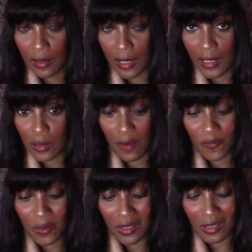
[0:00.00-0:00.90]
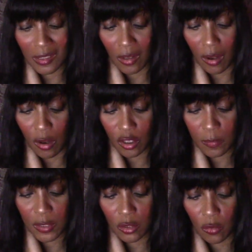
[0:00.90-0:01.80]
Okay, so I feel that there's an
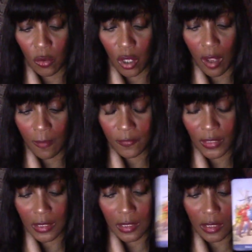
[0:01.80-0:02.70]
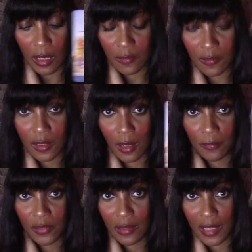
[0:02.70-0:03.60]
argument or conflict in terms of
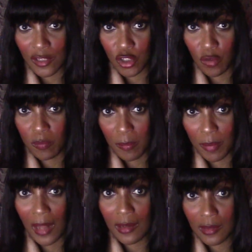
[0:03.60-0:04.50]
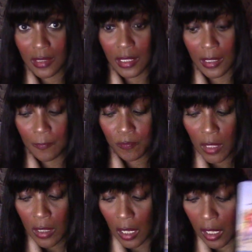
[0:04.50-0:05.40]
something that should be balanced here.
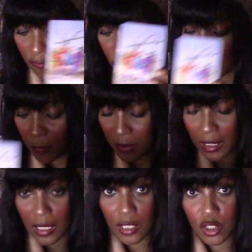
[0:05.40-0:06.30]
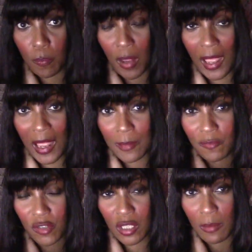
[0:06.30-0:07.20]
And I feel that because
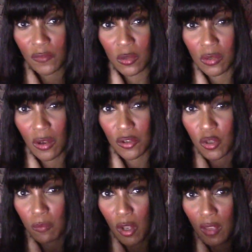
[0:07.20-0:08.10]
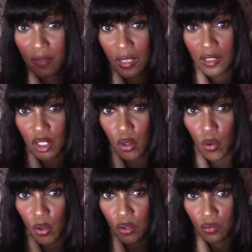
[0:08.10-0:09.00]
perhaps for some of you guys, you might have cut a
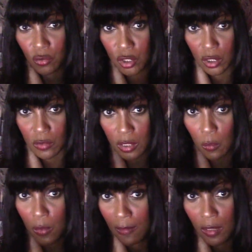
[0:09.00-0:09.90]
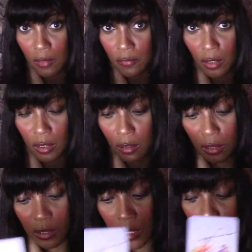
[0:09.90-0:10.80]
corner or two somewhere along the
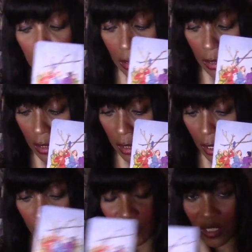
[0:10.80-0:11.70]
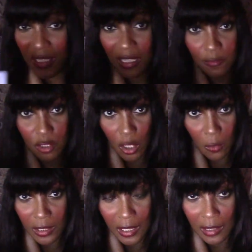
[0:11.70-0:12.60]
line uh, I'm not saying that you've
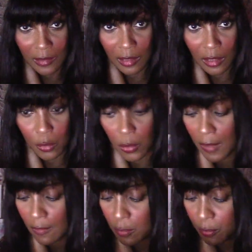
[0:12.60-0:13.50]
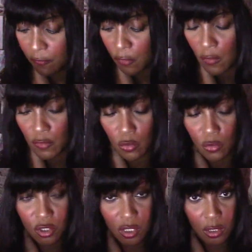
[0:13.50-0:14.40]
stolen anything, Aquarius, but the Five of
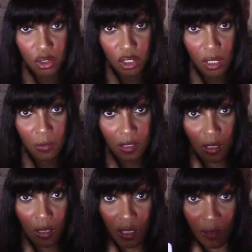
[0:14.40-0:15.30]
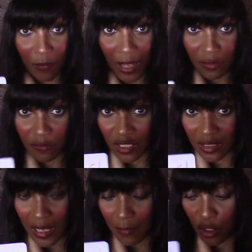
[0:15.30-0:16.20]
Swords does show a certain amount of
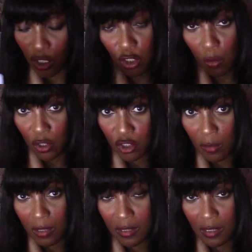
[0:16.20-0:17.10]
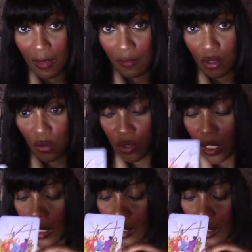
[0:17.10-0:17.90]
deception, and you are showing as the Seven of Swords.